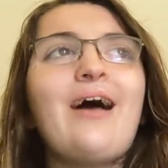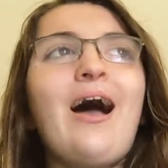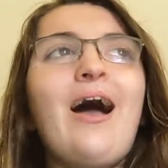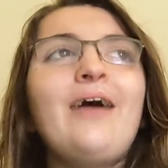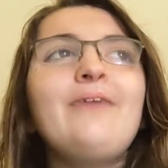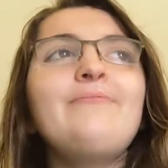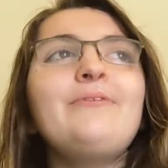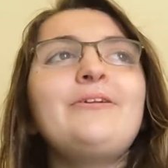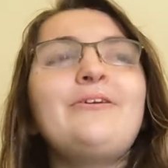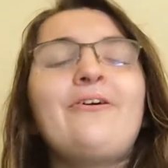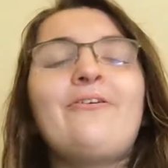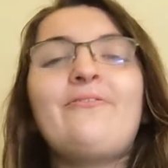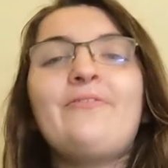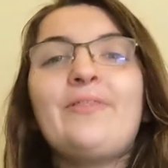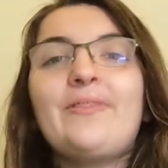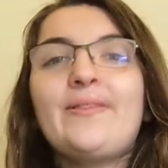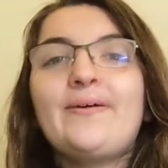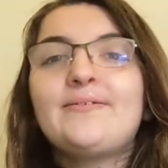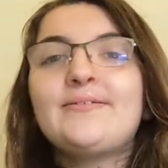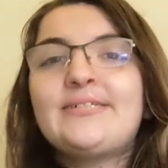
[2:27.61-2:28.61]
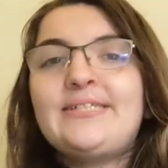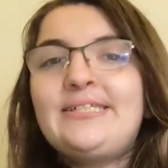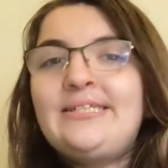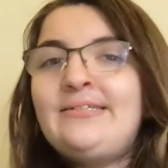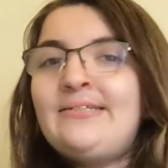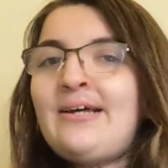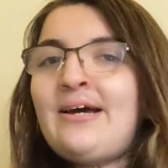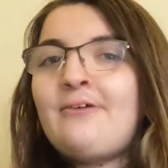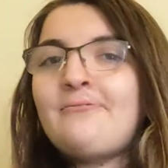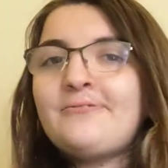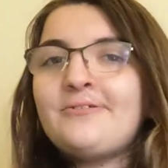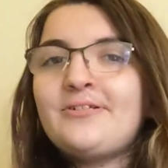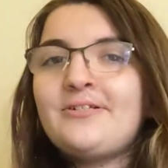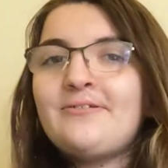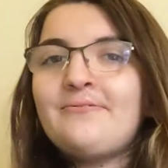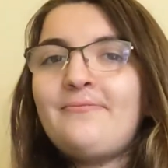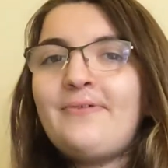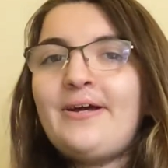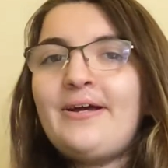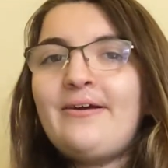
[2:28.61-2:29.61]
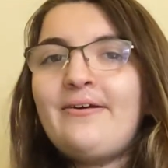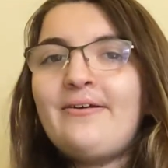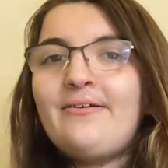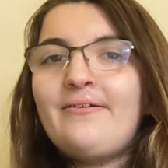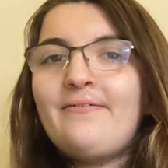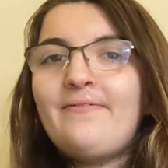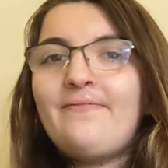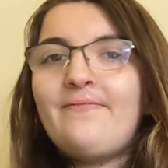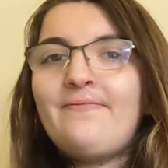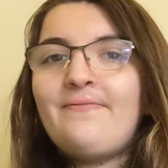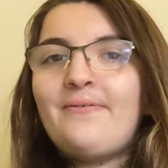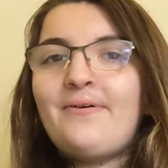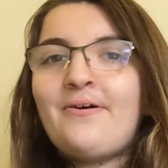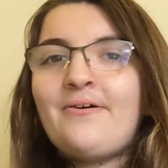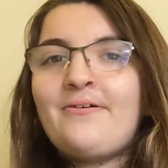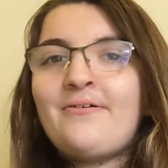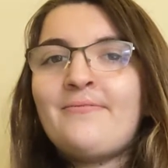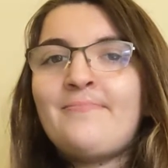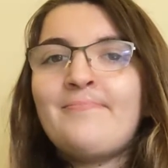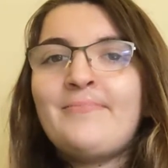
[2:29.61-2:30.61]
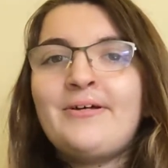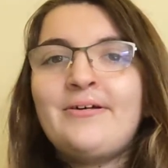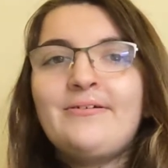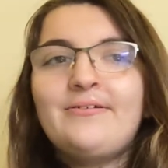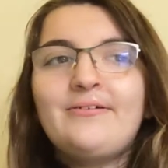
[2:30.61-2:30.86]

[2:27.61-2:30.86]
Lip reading: would go 13 hours away from